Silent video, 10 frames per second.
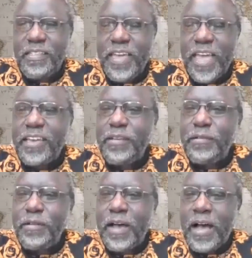Thank
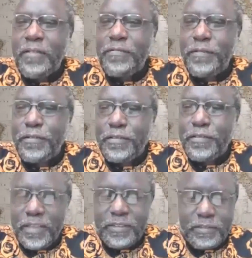you for
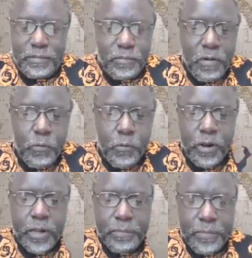this warm
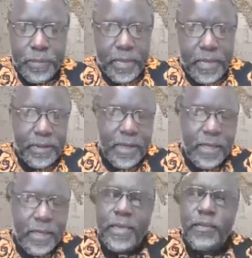welcome, and
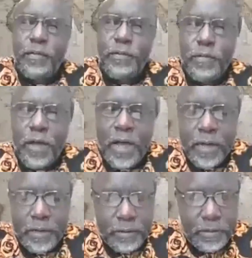thank you
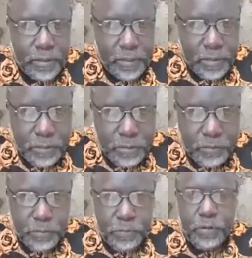
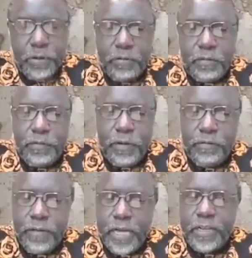to UNO for
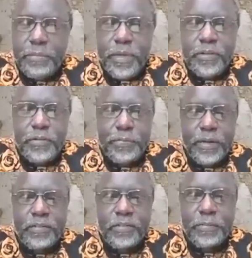inviting me to
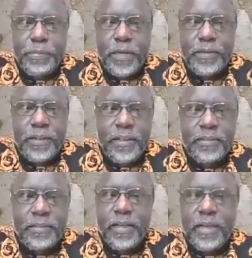participate in
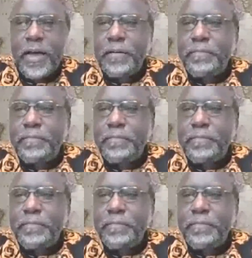this,